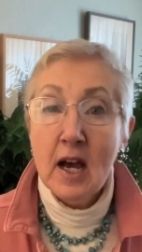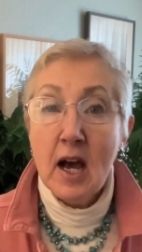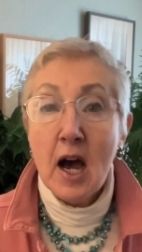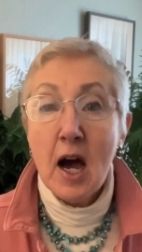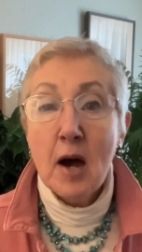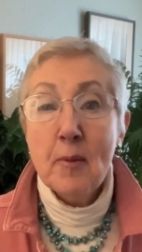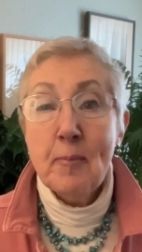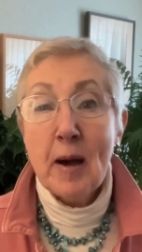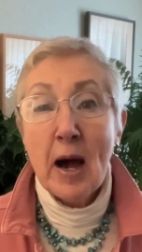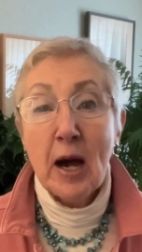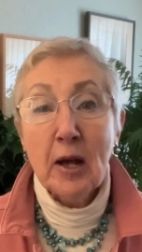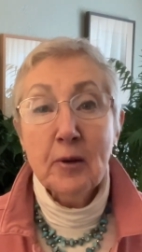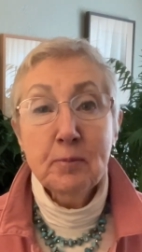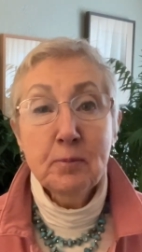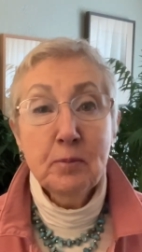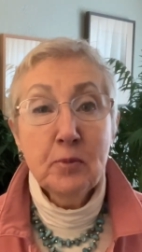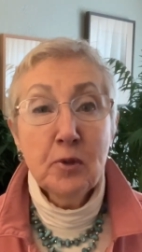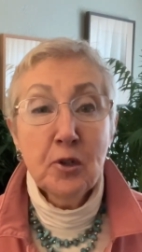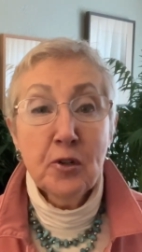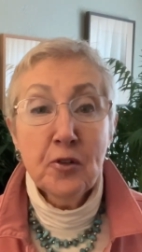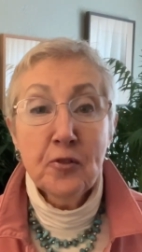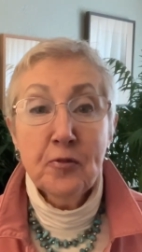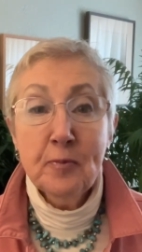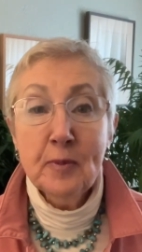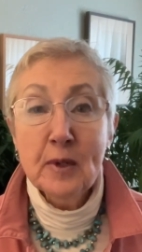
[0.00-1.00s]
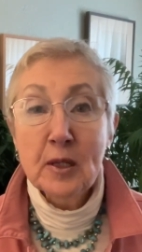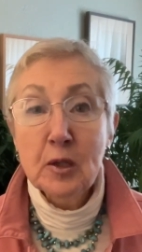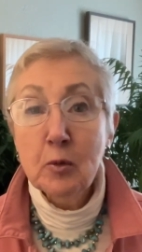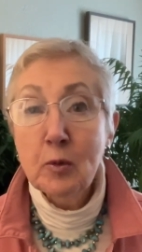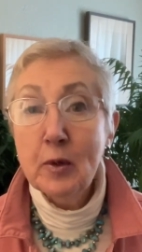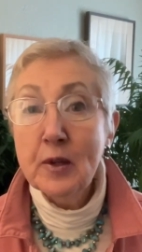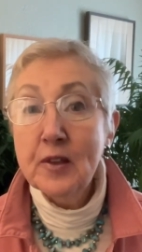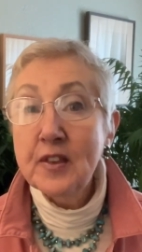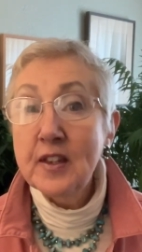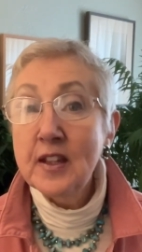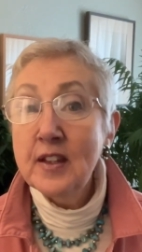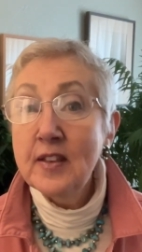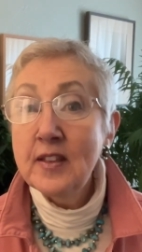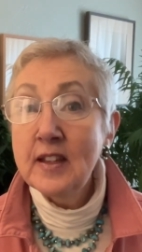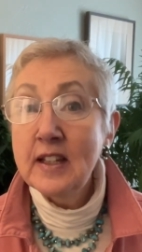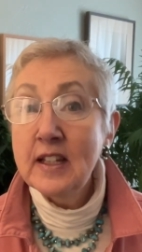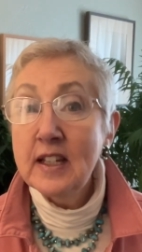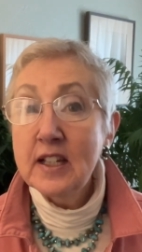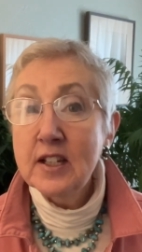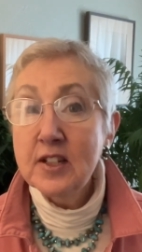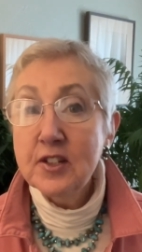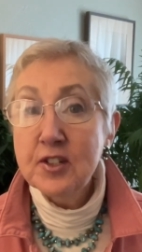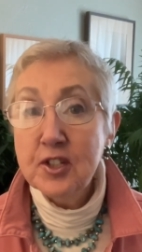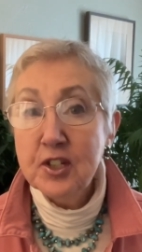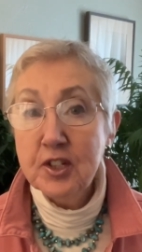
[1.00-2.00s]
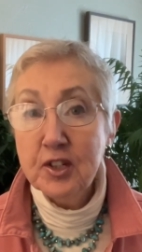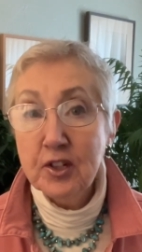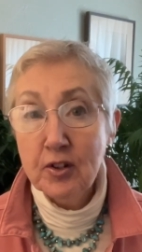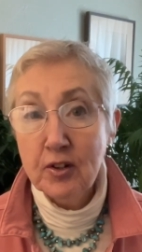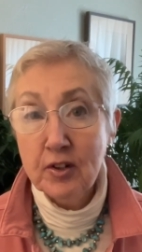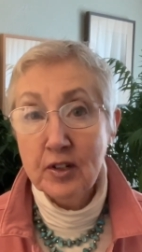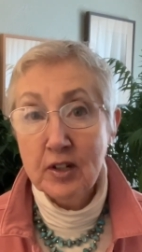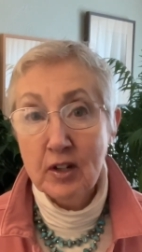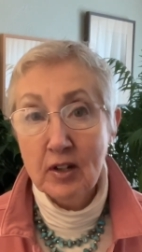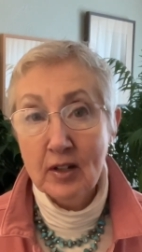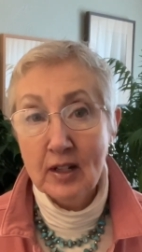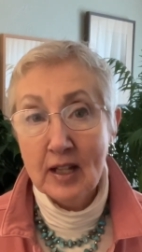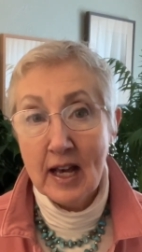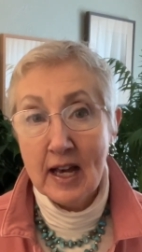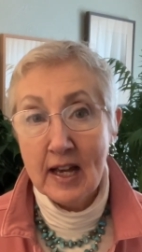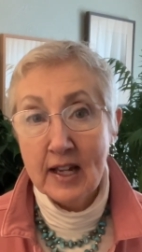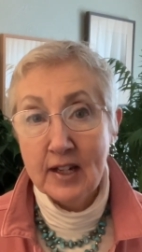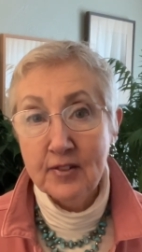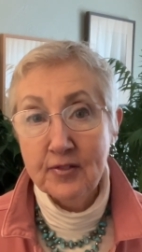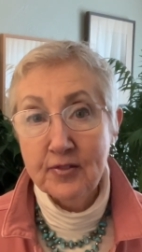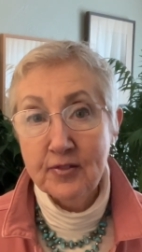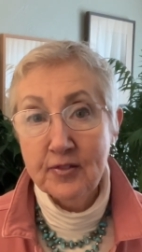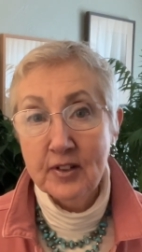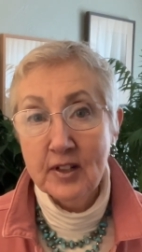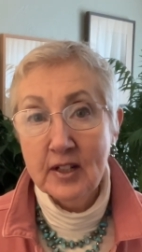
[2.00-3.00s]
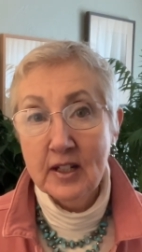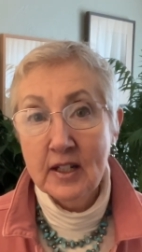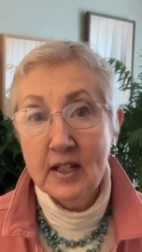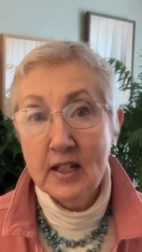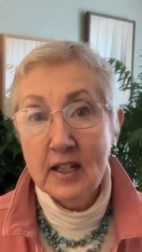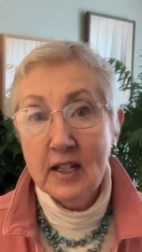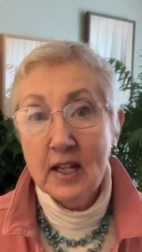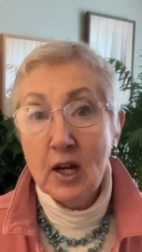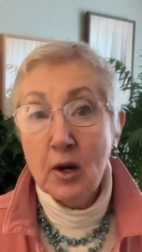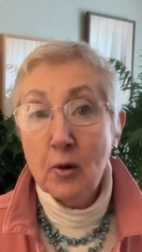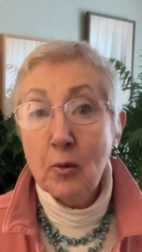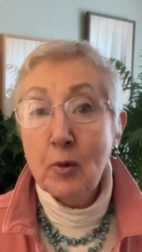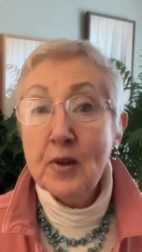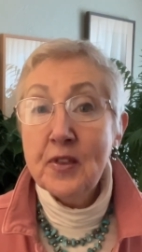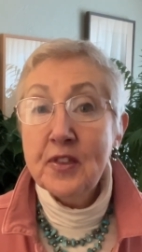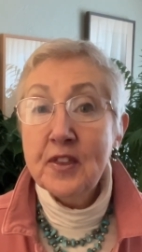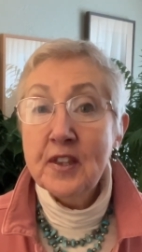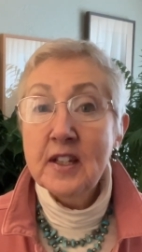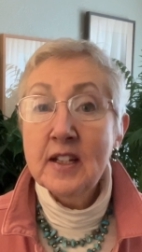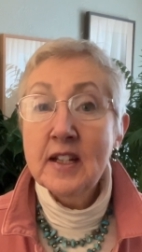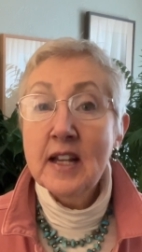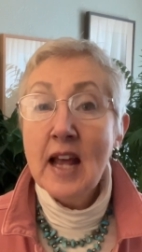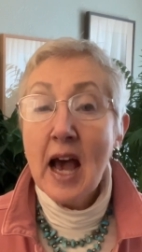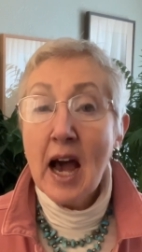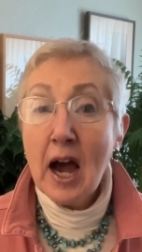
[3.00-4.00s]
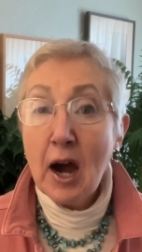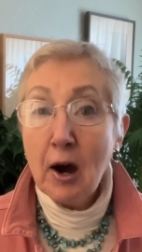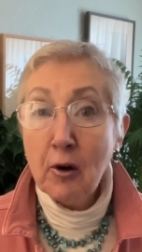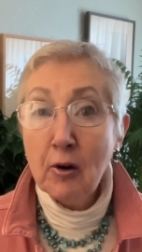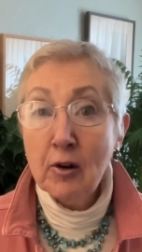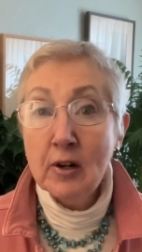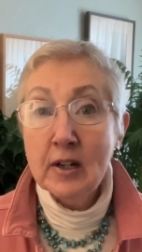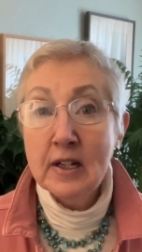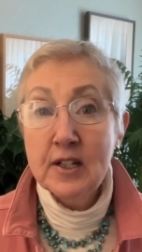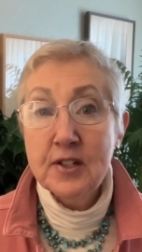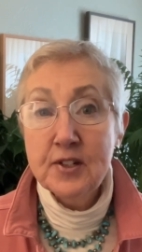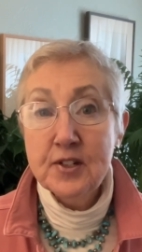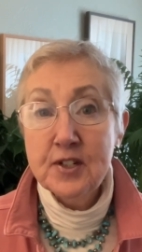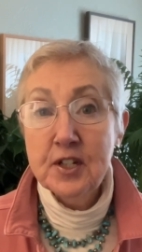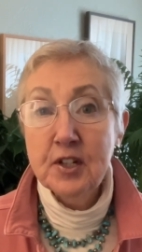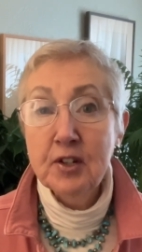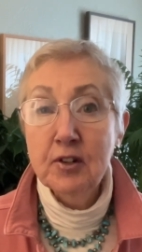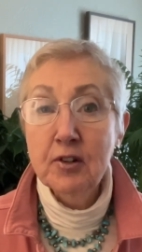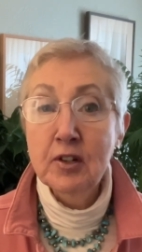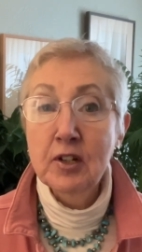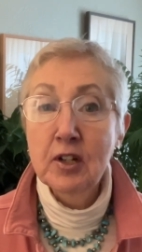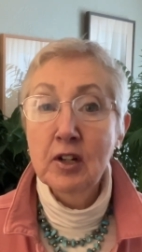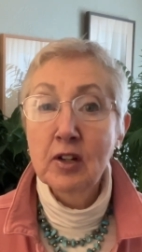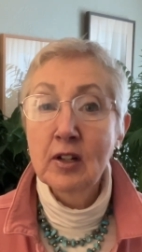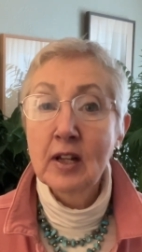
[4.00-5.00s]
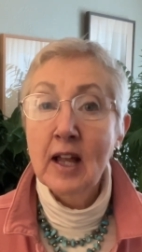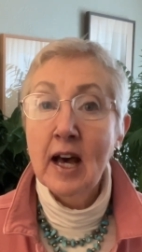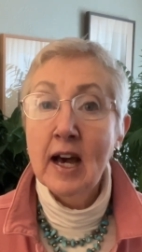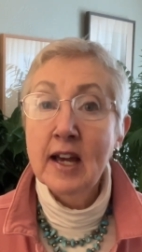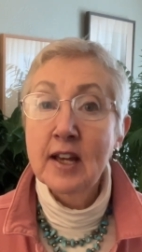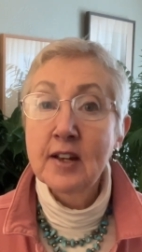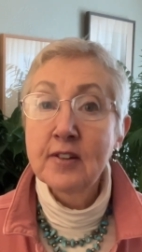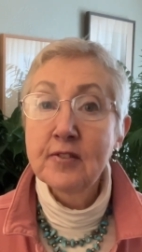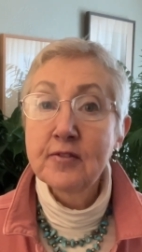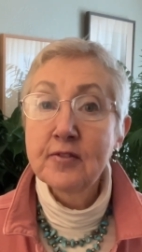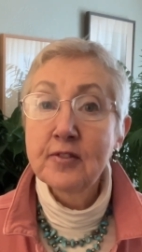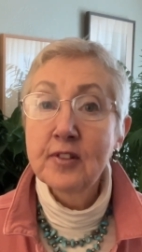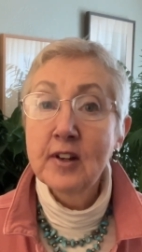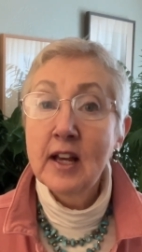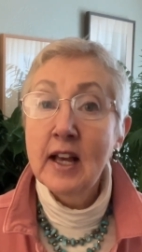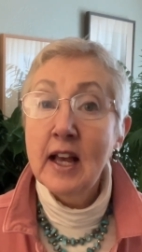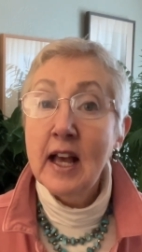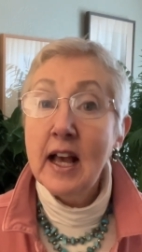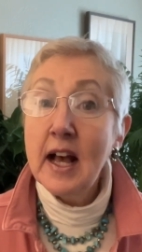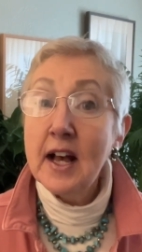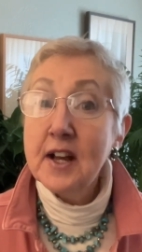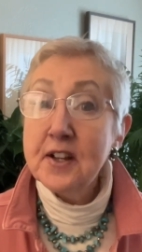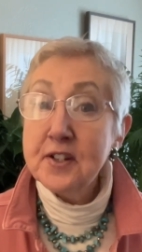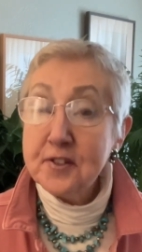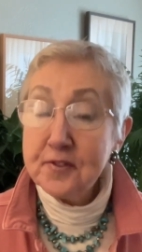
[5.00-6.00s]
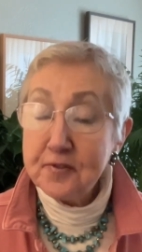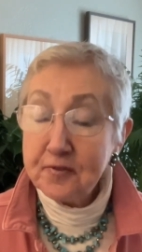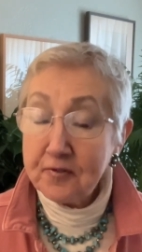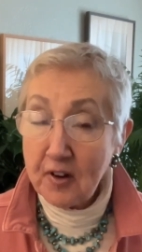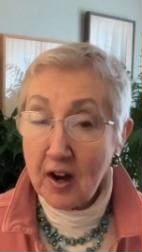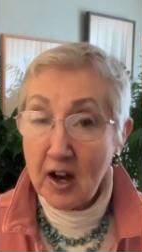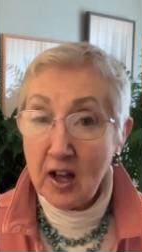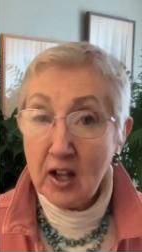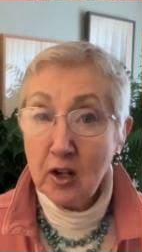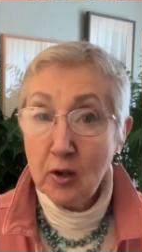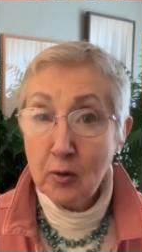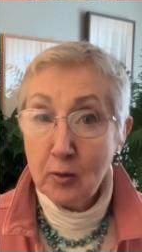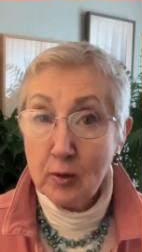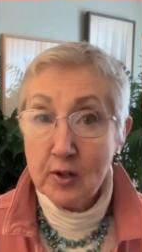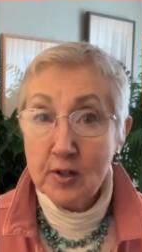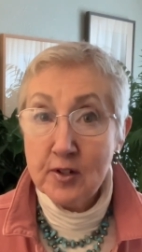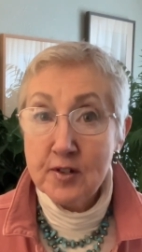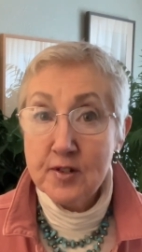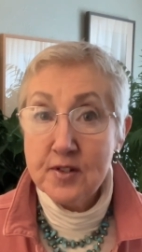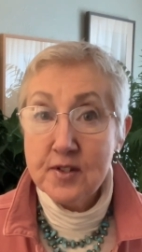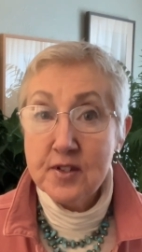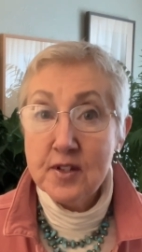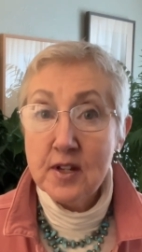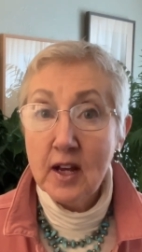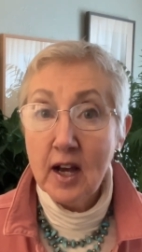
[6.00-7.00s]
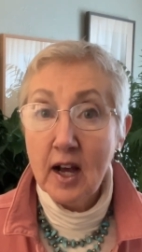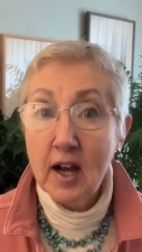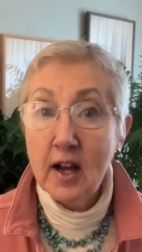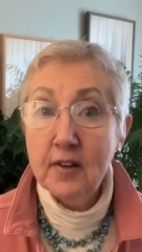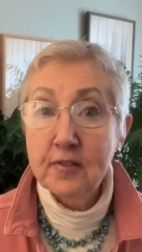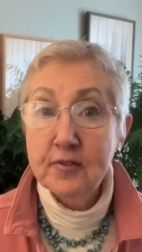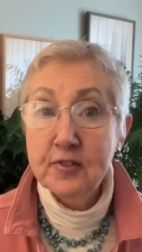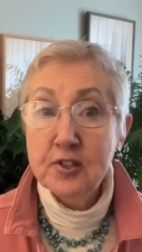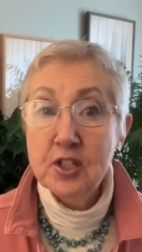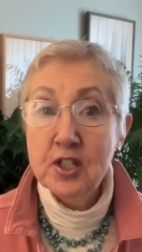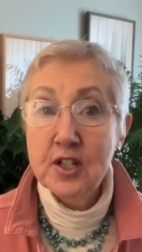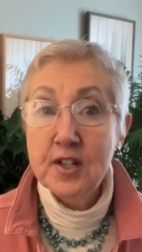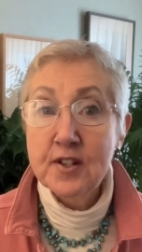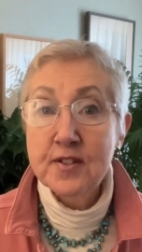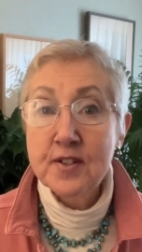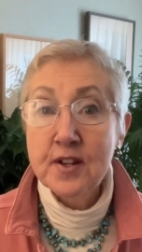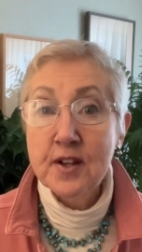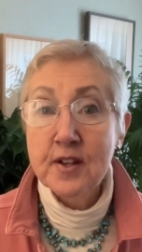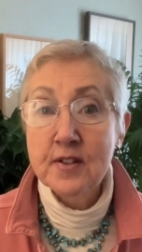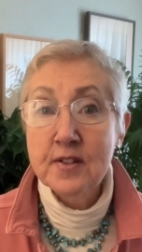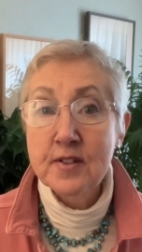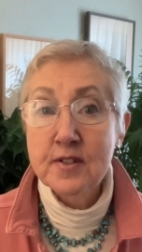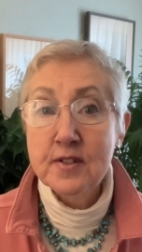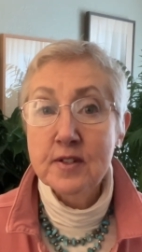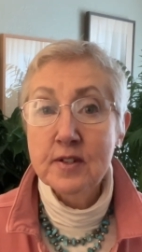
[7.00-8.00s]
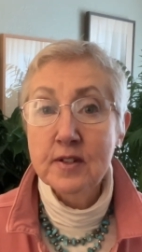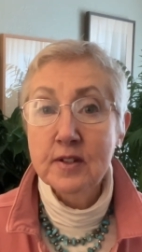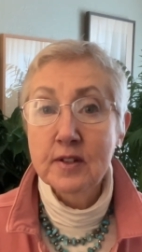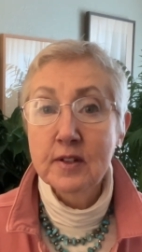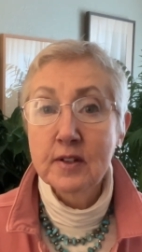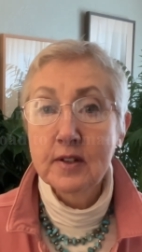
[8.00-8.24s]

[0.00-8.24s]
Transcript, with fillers: about movement within the interior life, within our interior life as followers of Jesus.